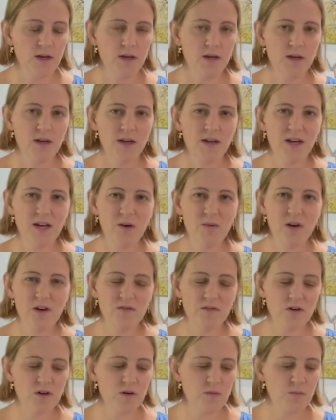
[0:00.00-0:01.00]

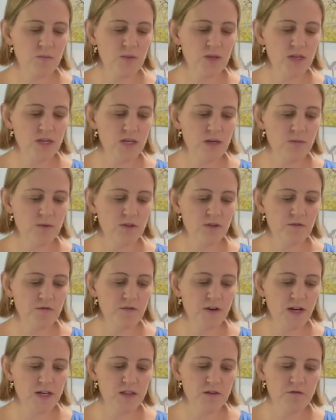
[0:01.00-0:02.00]
However, being able to
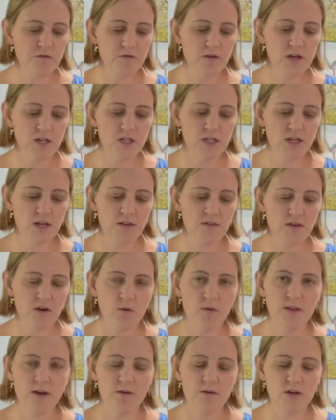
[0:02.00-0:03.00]
find the fridge and get there
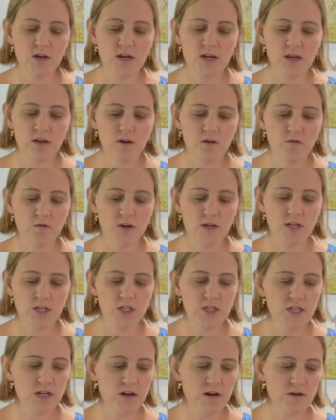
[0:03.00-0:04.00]
without knocking over any
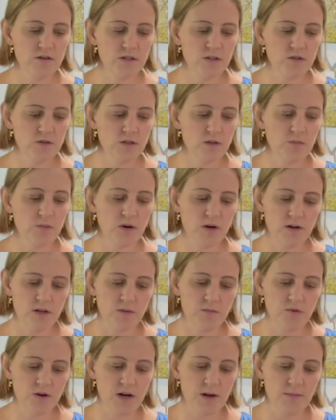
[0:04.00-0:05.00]
chairs is only part of the
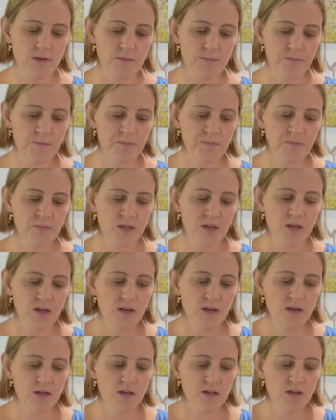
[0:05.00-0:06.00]
problem.
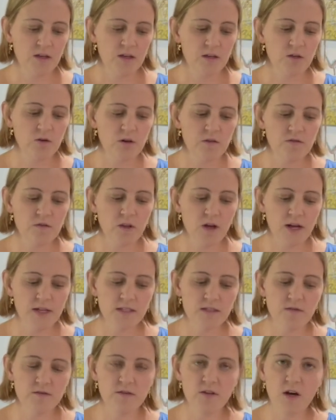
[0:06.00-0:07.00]
You have lots
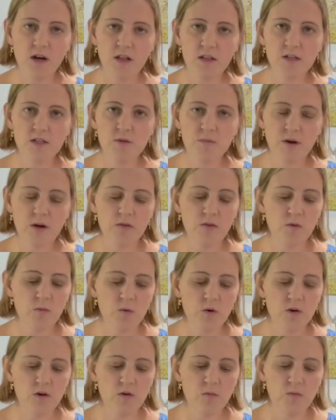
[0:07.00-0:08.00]
of knowledge about the
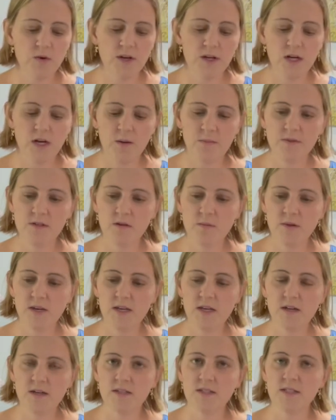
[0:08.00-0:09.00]
world when it comes to
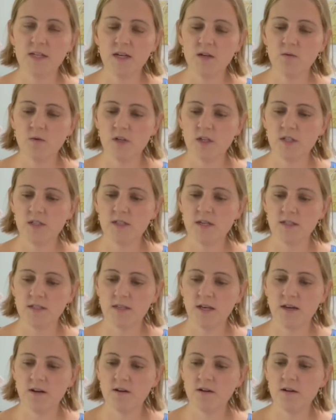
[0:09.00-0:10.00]
making a sandwich, says
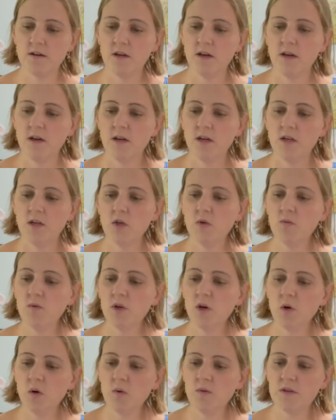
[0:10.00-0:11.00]
Gennert. You
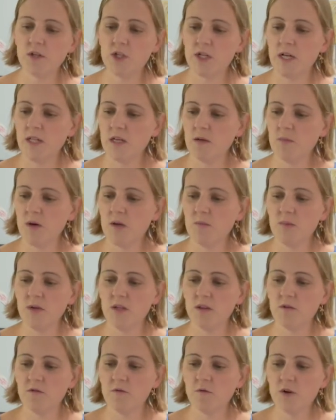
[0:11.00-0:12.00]
know the jelly might be in
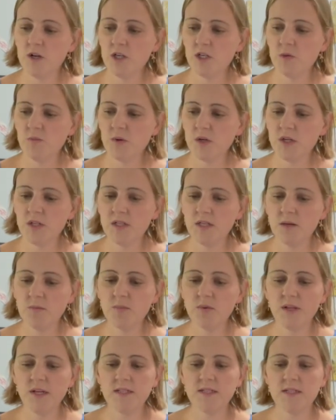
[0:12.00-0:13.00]
the fridge, but clean
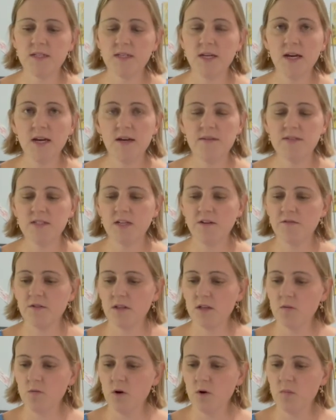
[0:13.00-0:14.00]
plates and knives
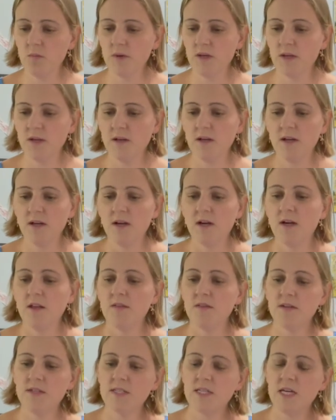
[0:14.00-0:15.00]
definitely won't be.
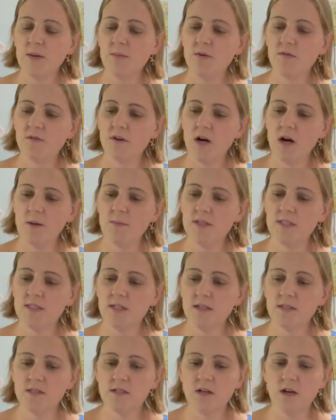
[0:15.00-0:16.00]
This type of common
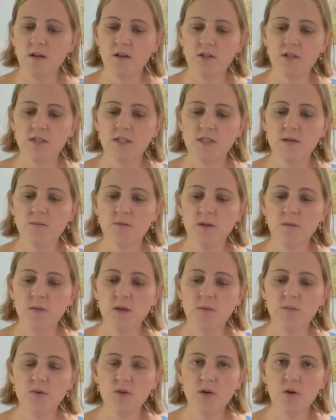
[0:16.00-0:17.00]
sense knowledge is something
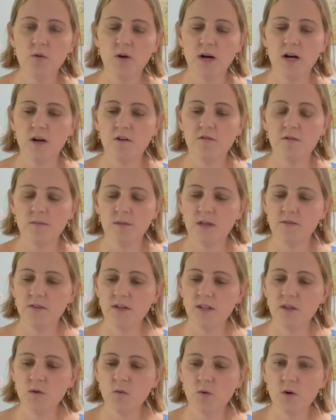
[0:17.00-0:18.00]
people acquire from living
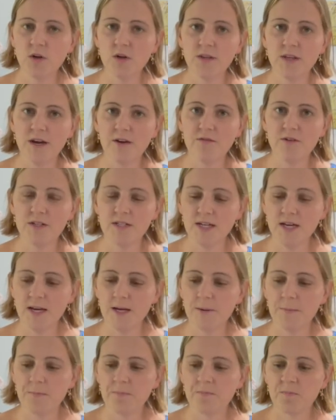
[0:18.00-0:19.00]
in the world every
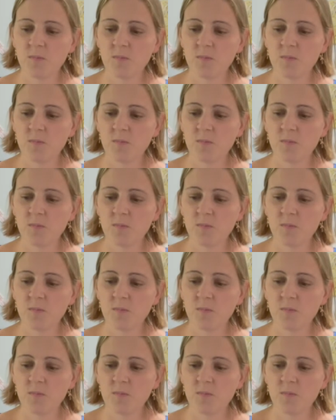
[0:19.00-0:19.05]
day.